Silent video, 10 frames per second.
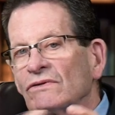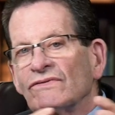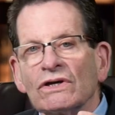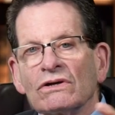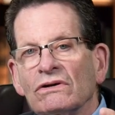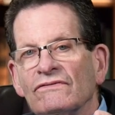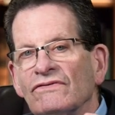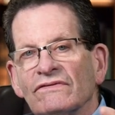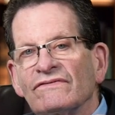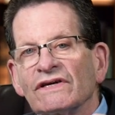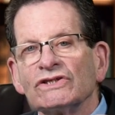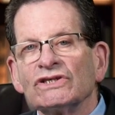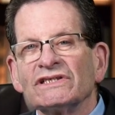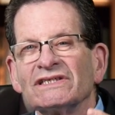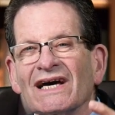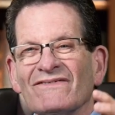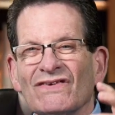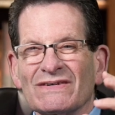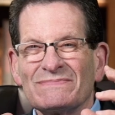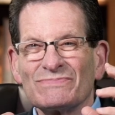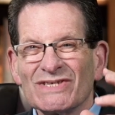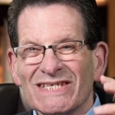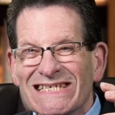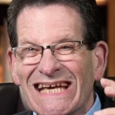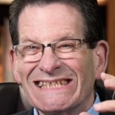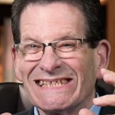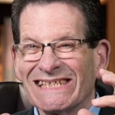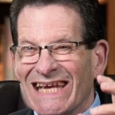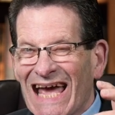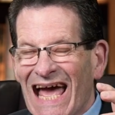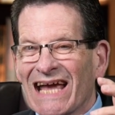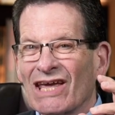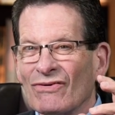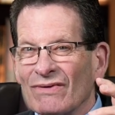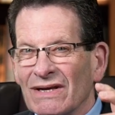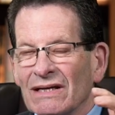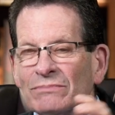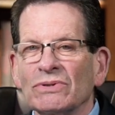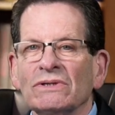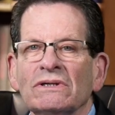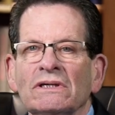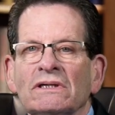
over year for inflation is not a very precisely accurate number.